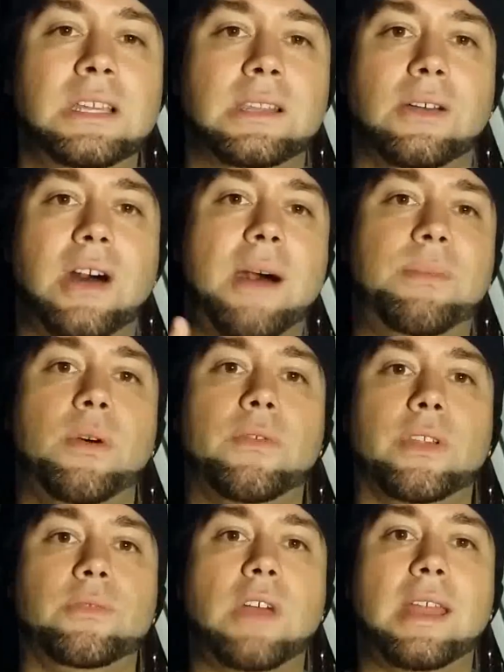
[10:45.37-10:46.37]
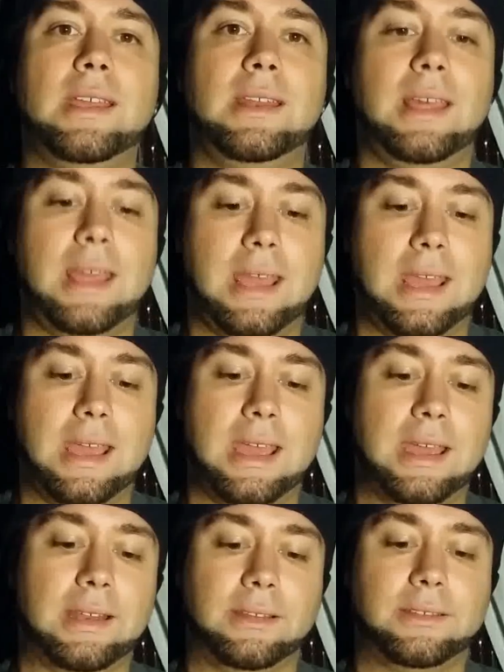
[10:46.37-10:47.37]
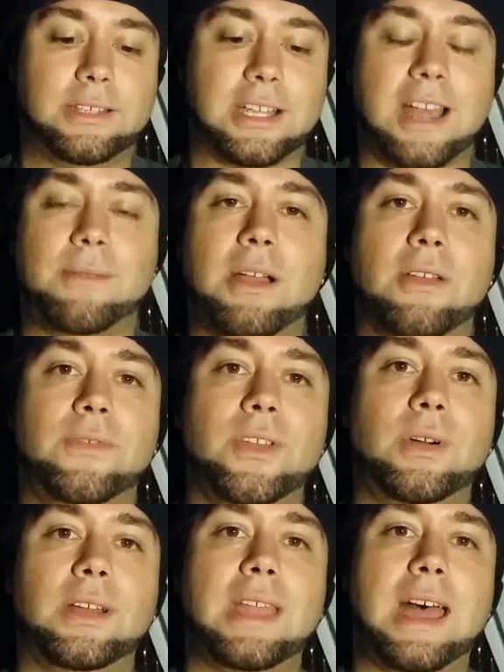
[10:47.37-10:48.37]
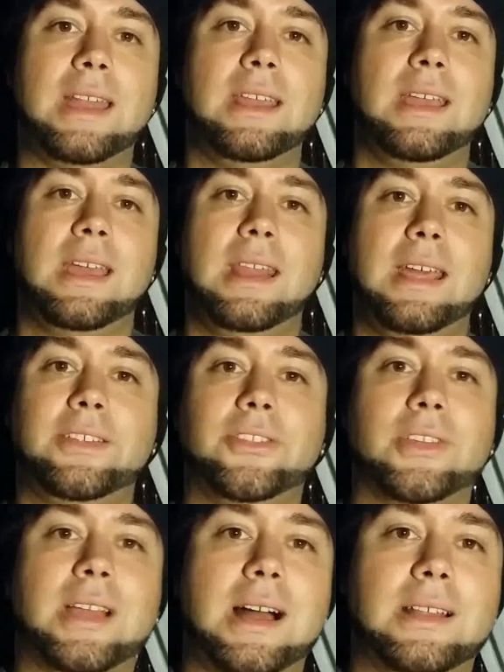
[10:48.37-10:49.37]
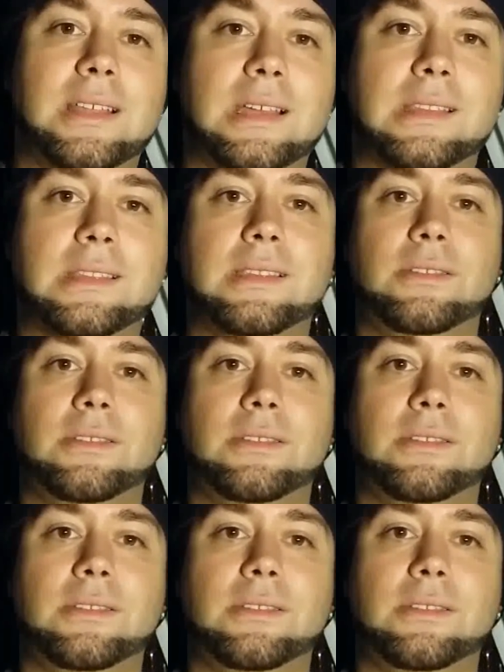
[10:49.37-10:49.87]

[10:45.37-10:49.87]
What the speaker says: So hop over to Reddit and check out my review on that and enter the contest.